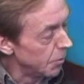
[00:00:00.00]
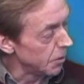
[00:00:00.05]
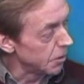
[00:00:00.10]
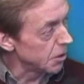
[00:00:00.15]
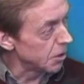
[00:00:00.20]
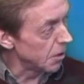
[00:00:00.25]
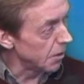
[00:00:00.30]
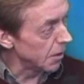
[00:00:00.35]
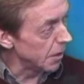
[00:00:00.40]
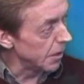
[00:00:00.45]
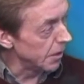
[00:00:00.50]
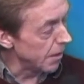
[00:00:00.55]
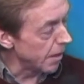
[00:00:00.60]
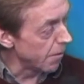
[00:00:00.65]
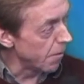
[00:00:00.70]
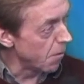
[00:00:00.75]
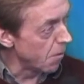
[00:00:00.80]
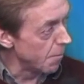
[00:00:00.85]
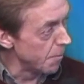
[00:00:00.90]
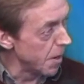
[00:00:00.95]
but certainly
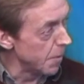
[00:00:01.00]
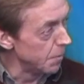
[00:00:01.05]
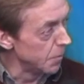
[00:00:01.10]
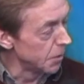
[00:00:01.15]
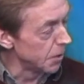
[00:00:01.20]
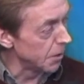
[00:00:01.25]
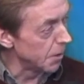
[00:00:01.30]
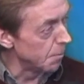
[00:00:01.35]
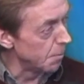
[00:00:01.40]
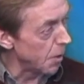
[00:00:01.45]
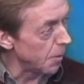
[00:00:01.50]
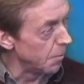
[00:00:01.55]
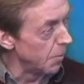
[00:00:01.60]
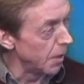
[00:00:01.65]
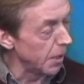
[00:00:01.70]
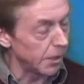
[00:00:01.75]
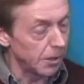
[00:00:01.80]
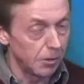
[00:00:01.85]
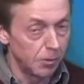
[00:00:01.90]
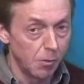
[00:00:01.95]
there are members of the
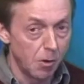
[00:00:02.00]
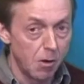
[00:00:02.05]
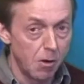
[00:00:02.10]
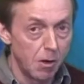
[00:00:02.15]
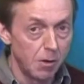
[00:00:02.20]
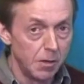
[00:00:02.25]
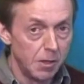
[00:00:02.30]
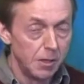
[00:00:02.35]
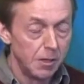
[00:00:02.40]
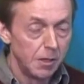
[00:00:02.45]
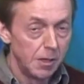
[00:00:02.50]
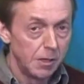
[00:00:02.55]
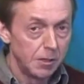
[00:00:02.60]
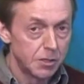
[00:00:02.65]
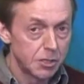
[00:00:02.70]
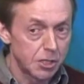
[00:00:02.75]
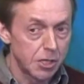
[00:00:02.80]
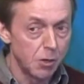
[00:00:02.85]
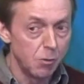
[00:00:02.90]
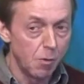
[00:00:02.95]
public who are
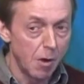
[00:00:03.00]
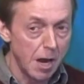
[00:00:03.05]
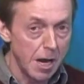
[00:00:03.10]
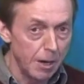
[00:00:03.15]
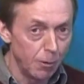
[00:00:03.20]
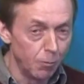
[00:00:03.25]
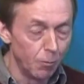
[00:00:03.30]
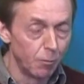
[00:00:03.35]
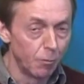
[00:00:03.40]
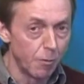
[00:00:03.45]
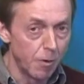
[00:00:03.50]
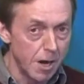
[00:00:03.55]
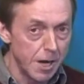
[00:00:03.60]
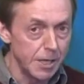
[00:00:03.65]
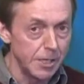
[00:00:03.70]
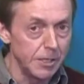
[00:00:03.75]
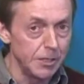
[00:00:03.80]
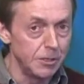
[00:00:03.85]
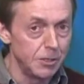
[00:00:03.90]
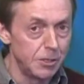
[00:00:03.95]
so
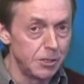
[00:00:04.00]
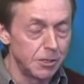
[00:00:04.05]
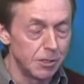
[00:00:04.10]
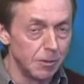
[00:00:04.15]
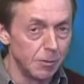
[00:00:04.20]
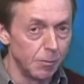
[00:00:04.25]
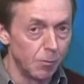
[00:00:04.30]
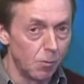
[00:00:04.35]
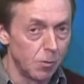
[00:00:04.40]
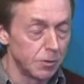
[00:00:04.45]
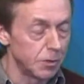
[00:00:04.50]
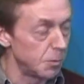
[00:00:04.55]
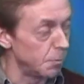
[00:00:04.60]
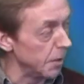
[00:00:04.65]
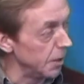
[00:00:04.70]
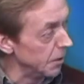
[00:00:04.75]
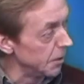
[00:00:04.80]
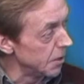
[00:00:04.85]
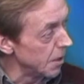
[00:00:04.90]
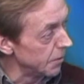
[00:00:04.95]
outraged at
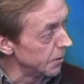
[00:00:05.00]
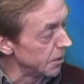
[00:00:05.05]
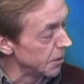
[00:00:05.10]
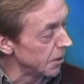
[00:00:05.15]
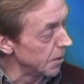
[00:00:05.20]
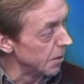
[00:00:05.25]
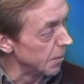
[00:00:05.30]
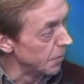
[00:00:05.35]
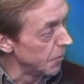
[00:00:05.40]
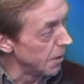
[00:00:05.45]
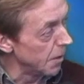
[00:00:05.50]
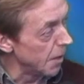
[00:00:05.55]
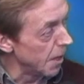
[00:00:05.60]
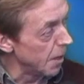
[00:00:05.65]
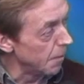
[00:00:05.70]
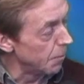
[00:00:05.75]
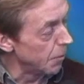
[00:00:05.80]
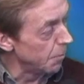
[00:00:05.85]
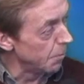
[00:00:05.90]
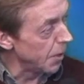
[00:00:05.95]
what's being done to them that
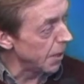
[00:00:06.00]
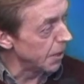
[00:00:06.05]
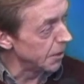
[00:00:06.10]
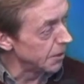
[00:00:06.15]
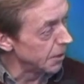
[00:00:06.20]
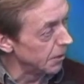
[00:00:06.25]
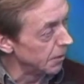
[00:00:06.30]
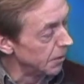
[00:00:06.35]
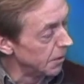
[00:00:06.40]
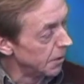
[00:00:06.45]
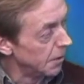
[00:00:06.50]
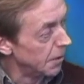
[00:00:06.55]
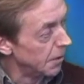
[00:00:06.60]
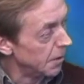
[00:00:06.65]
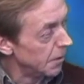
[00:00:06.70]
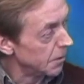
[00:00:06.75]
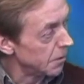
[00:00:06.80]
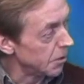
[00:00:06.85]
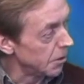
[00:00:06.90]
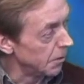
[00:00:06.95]
they're prepared
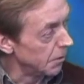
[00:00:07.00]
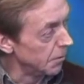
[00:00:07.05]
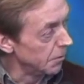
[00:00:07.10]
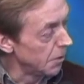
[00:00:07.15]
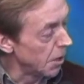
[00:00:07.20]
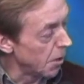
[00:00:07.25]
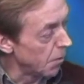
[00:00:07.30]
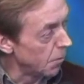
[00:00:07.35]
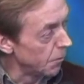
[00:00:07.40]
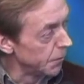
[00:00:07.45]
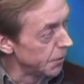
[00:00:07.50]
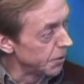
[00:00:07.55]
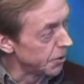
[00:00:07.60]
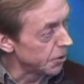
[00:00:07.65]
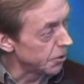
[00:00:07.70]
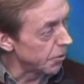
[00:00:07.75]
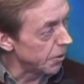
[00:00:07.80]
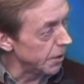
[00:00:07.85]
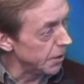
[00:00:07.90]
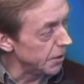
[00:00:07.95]
to go on the
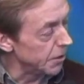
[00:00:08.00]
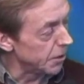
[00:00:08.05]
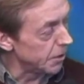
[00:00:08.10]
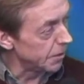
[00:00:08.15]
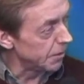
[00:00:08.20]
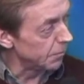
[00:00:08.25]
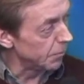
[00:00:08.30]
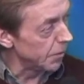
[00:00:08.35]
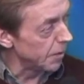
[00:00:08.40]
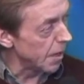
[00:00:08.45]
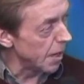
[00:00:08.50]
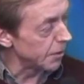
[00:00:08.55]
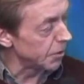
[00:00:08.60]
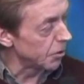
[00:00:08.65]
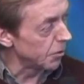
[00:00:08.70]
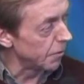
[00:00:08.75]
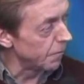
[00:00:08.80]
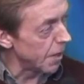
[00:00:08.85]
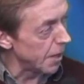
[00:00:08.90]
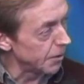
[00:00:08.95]
streets with
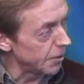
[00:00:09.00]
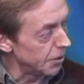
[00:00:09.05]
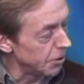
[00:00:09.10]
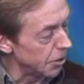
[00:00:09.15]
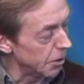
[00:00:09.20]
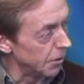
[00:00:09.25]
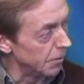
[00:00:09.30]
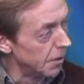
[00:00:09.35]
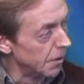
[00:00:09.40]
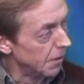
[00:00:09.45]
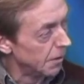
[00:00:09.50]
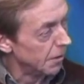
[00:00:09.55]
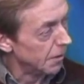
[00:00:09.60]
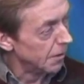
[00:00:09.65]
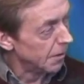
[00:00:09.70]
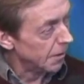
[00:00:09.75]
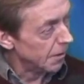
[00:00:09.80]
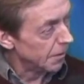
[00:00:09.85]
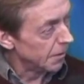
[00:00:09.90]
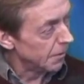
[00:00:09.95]
that sort of attitude. There
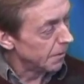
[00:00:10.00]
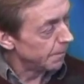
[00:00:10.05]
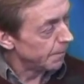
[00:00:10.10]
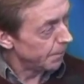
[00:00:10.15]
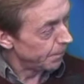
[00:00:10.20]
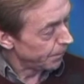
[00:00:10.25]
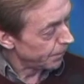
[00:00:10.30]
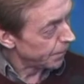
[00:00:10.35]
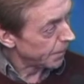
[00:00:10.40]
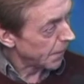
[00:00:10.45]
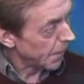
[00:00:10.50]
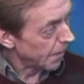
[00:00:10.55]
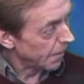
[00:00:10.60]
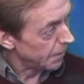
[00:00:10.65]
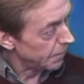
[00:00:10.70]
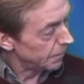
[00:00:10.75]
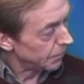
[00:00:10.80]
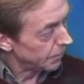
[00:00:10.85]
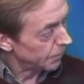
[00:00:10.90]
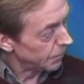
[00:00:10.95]
wouldn't be enough trees
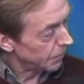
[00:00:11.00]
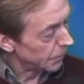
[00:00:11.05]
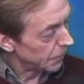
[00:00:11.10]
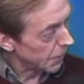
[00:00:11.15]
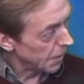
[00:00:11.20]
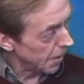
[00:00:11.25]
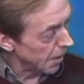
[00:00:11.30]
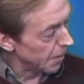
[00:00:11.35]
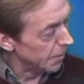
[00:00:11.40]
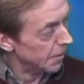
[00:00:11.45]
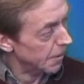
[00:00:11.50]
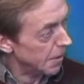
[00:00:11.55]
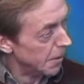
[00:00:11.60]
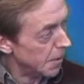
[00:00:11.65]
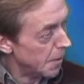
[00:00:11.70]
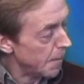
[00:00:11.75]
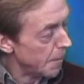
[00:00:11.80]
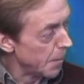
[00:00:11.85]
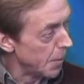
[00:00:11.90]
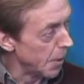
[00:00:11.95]
or yeah.
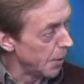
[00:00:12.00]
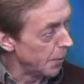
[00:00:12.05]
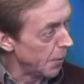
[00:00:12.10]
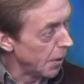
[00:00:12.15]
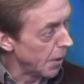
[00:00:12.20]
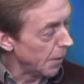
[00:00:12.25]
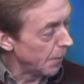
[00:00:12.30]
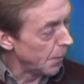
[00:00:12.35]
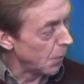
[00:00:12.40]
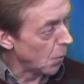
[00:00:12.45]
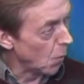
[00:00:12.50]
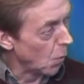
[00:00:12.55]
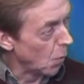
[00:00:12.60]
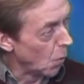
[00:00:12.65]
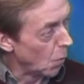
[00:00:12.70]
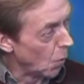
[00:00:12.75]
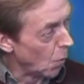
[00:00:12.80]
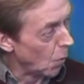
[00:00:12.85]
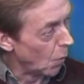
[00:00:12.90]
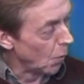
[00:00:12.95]
Lampposts.
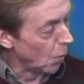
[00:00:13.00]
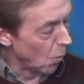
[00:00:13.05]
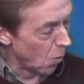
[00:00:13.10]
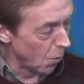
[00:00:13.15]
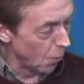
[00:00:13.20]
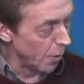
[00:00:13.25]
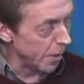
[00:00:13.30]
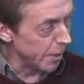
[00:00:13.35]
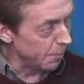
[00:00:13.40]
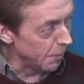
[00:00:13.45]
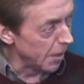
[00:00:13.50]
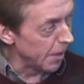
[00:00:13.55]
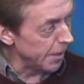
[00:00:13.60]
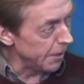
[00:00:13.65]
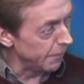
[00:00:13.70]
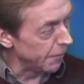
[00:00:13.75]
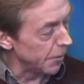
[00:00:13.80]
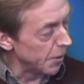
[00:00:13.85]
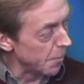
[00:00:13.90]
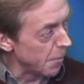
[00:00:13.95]
But what we
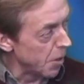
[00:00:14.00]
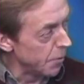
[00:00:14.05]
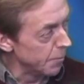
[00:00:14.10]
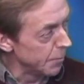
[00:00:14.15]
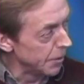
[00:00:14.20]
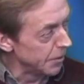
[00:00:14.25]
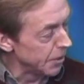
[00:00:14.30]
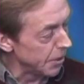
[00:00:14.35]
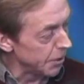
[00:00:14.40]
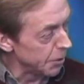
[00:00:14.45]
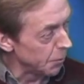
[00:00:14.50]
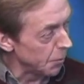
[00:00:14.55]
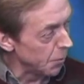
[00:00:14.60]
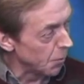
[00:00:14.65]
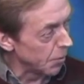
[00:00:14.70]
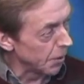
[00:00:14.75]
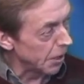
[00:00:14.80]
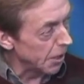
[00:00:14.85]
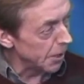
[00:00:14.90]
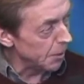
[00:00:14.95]
believe at the moment is
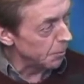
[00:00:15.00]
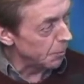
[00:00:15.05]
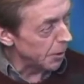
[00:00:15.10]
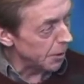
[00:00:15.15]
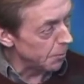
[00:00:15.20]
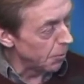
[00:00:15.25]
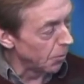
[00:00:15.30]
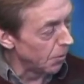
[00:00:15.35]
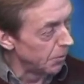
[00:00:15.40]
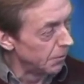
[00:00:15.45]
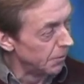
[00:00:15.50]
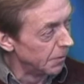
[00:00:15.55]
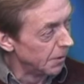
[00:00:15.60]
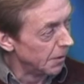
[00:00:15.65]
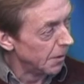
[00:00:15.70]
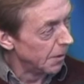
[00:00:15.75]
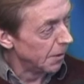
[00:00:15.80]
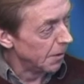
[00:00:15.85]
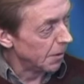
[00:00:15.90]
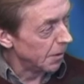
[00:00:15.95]
we want to keep people
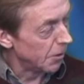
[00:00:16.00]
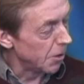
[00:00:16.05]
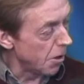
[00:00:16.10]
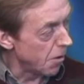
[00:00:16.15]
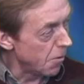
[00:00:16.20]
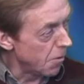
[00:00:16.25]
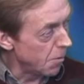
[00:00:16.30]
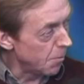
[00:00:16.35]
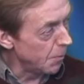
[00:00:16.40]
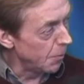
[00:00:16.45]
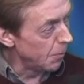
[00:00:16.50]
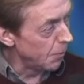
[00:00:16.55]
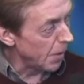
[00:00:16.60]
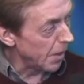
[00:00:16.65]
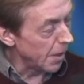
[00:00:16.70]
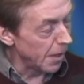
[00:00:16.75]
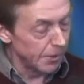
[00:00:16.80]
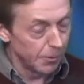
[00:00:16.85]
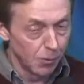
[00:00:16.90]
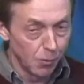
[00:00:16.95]
calm
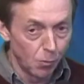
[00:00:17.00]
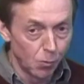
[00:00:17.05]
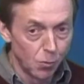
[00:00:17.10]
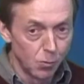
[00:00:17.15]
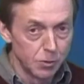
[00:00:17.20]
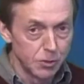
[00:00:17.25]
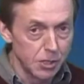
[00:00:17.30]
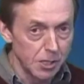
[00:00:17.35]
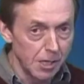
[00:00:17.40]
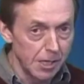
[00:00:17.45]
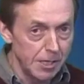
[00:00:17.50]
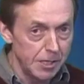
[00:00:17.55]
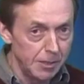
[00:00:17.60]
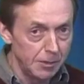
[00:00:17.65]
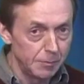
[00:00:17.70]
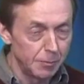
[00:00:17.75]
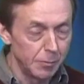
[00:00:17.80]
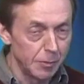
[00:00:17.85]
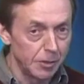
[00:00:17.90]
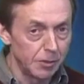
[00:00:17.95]
and
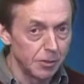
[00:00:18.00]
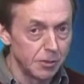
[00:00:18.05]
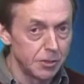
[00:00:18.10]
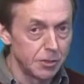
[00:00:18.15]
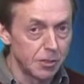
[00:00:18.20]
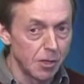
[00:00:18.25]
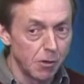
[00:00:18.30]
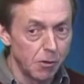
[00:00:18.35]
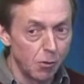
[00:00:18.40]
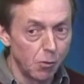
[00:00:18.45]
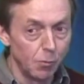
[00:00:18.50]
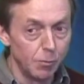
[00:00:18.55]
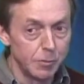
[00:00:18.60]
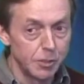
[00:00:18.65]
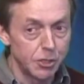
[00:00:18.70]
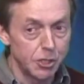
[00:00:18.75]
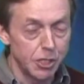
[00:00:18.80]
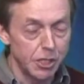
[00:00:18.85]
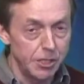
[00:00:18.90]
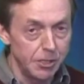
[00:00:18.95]
orderly, because the whole
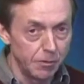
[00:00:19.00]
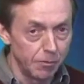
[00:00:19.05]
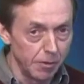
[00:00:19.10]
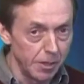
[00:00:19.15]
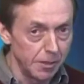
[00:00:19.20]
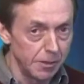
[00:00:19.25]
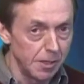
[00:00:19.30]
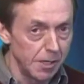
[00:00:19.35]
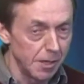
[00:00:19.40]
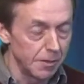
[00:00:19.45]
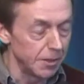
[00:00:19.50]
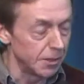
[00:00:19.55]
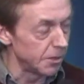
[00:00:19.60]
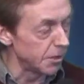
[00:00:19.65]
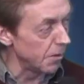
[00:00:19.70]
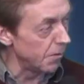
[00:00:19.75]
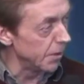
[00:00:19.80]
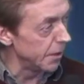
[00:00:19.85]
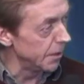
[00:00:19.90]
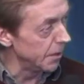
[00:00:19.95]
machinery of the other
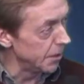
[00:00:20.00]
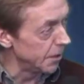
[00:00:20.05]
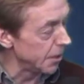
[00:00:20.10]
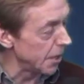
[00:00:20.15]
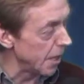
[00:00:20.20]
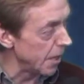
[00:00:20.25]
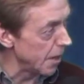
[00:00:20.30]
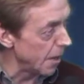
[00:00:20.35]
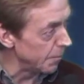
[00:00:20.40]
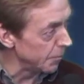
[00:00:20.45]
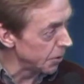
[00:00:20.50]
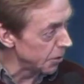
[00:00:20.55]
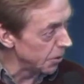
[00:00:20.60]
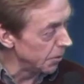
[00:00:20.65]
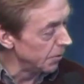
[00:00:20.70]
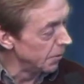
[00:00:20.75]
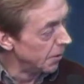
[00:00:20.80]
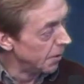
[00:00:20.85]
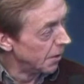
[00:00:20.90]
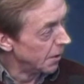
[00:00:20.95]
side is set up
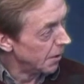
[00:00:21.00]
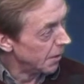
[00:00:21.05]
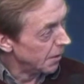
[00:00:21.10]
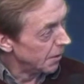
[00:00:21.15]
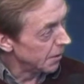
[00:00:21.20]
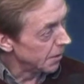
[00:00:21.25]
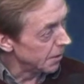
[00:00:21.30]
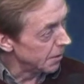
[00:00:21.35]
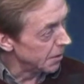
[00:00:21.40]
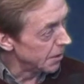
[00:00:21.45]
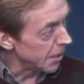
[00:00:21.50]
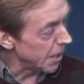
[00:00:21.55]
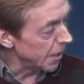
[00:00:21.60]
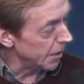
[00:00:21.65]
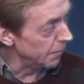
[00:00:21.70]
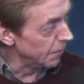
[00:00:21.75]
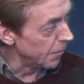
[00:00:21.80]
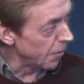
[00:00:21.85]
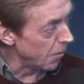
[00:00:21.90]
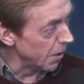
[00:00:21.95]
to
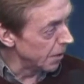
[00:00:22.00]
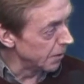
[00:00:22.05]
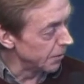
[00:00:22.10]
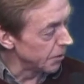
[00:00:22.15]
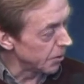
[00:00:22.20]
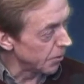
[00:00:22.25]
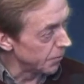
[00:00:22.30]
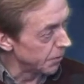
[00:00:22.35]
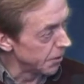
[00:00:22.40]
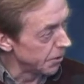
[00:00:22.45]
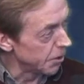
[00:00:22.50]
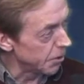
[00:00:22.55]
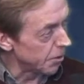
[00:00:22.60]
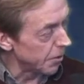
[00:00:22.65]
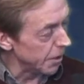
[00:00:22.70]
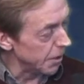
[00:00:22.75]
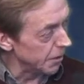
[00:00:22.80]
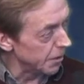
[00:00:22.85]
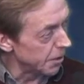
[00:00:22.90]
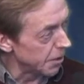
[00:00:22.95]
contain violence on the
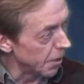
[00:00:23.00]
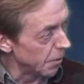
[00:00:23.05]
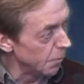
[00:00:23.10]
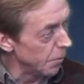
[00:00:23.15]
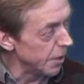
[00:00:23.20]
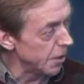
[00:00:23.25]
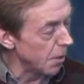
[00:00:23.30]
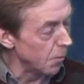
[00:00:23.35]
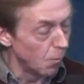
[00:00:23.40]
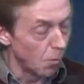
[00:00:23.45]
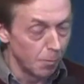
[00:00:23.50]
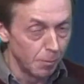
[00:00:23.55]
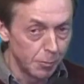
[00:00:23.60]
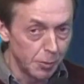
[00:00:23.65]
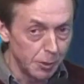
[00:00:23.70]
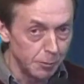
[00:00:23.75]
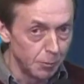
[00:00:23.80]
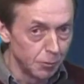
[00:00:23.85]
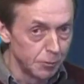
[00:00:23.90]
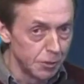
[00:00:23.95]
street. So we don't
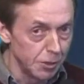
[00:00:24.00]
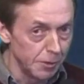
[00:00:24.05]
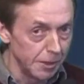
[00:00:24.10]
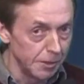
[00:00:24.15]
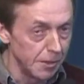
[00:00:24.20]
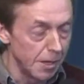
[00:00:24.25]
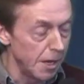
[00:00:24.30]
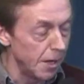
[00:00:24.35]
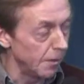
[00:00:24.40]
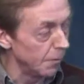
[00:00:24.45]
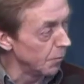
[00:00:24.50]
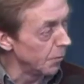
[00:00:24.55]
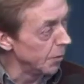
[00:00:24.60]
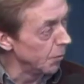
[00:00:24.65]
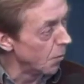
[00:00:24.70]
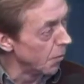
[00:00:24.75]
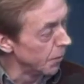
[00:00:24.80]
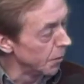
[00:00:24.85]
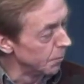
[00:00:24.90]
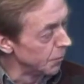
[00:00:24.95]
want people doing that.
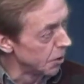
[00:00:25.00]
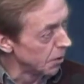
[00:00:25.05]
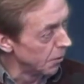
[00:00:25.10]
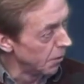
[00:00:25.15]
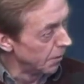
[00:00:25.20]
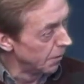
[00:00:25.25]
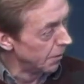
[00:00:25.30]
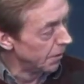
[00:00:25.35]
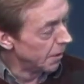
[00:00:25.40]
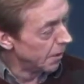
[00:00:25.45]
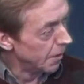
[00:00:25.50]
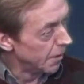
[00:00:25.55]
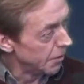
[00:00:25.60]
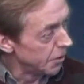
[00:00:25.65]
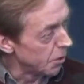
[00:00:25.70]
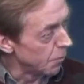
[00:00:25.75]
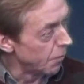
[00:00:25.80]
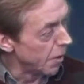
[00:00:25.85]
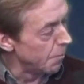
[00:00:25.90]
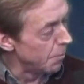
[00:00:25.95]
We want them
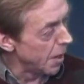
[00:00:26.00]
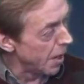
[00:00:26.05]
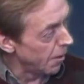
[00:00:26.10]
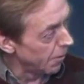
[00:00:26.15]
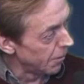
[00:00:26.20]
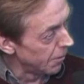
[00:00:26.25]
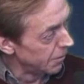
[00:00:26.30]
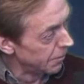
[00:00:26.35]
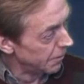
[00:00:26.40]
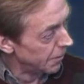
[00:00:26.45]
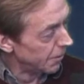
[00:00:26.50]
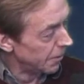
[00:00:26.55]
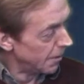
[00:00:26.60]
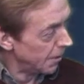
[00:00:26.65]
to rebel.